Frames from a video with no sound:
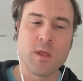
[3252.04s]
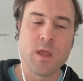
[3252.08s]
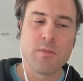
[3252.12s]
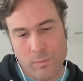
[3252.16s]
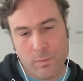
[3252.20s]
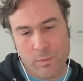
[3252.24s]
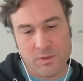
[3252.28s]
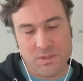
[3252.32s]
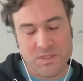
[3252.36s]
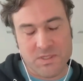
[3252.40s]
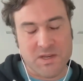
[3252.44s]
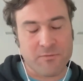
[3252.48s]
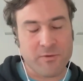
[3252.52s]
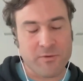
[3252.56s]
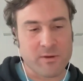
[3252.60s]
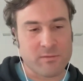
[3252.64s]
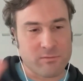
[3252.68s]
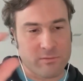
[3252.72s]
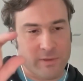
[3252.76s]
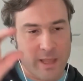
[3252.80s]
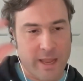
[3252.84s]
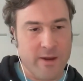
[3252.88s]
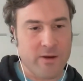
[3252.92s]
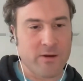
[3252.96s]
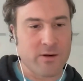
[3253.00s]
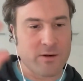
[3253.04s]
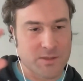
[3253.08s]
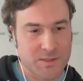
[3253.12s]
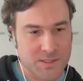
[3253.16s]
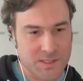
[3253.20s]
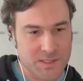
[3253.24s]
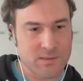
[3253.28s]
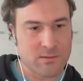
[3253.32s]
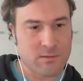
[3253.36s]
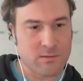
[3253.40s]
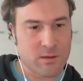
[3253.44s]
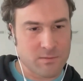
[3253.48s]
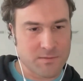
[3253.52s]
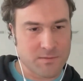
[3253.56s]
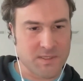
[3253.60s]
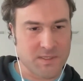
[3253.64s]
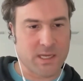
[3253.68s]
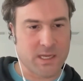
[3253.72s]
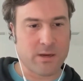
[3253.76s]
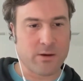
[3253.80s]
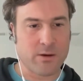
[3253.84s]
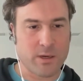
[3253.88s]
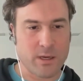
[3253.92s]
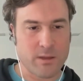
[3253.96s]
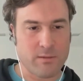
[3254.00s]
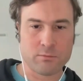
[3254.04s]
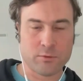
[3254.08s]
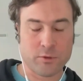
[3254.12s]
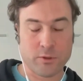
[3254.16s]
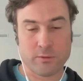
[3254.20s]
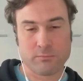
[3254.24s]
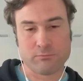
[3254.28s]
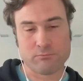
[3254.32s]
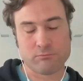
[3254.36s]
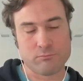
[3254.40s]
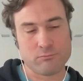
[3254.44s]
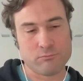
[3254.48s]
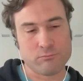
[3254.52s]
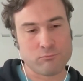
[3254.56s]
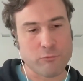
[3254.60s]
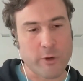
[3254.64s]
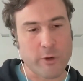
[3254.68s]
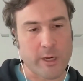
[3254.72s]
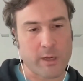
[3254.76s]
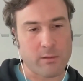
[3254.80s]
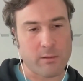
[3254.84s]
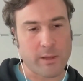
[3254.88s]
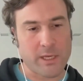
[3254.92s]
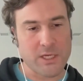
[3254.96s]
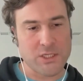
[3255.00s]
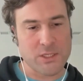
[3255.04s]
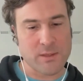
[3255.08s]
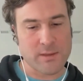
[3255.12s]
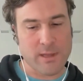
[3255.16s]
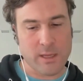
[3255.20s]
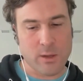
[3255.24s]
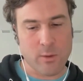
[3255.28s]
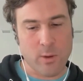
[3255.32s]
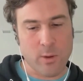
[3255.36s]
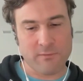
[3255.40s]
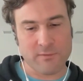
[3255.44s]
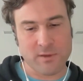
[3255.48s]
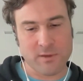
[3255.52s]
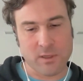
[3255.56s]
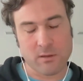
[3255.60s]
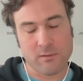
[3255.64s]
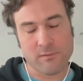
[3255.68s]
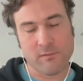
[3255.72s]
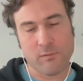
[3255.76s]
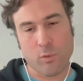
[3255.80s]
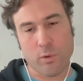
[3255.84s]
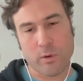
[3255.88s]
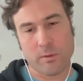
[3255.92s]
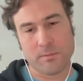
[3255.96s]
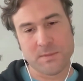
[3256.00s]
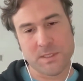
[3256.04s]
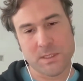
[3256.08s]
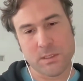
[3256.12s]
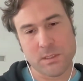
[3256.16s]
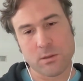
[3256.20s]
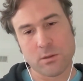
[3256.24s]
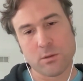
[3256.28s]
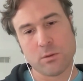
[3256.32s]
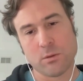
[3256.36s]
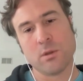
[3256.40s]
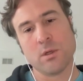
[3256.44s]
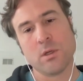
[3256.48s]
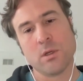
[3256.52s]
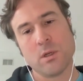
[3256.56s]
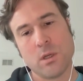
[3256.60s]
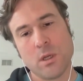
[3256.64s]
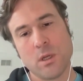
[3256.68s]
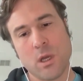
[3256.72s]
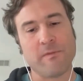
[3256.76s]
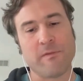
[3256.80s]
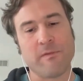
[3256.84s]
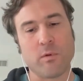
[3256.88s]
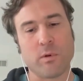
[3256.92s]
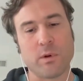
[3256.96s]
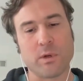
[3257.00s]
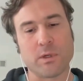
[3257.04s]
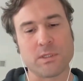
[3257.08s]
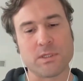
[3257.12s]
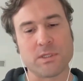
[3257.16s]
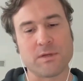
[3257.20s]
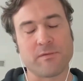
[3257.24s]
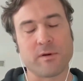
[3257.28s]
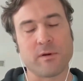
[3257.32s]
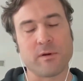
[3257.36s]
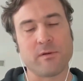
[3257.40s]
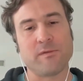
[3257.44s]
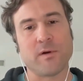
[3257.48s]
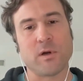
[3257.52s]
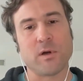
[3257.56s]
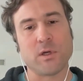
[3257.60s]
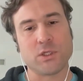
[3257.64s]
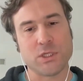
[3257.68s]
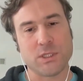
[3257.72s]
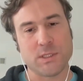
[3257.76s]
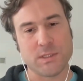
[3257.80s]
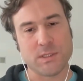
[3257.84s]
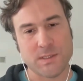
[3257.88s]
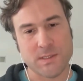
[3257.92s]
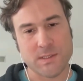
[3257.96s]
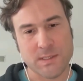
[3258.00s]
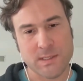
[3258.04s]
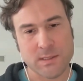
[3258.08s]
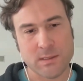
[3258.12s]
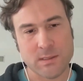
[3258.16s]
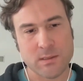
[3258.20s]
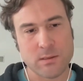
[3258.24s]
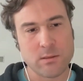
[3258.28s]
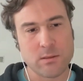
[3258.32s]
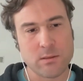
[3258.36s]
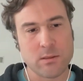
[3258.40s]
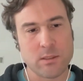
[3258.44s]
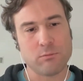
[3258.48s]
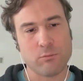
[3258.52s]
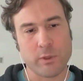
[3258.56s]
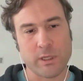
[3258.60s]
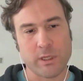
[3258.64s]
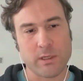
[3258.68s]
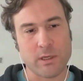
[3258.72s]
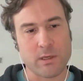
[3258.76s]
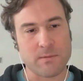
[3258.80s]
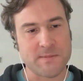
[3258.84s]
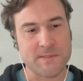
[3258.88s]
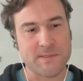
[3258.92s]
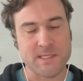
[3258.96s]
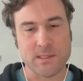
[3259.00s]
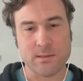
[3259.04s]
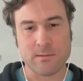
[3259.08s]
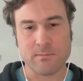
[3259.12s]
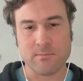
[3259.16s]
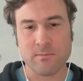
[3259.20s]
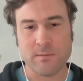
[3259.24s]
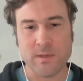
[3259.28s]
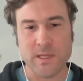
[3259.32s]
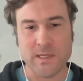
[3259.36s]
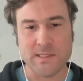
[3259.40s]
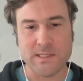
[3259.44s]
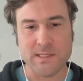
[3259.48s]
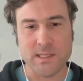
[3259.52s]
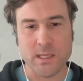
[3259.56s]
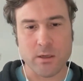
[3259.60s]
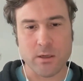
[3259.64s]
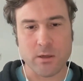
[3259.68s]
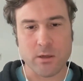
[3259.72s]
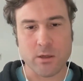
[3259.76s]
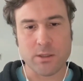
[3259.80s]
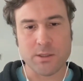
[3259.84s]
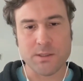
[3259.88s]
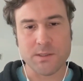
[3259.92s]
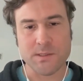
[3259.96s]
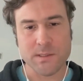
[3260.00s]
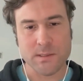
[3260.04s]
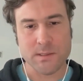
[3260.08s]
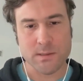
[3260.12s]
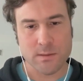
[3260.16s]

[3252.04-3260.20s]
there's different layers of security or regulation that you have to conform to for different functions when it comes to things like cars.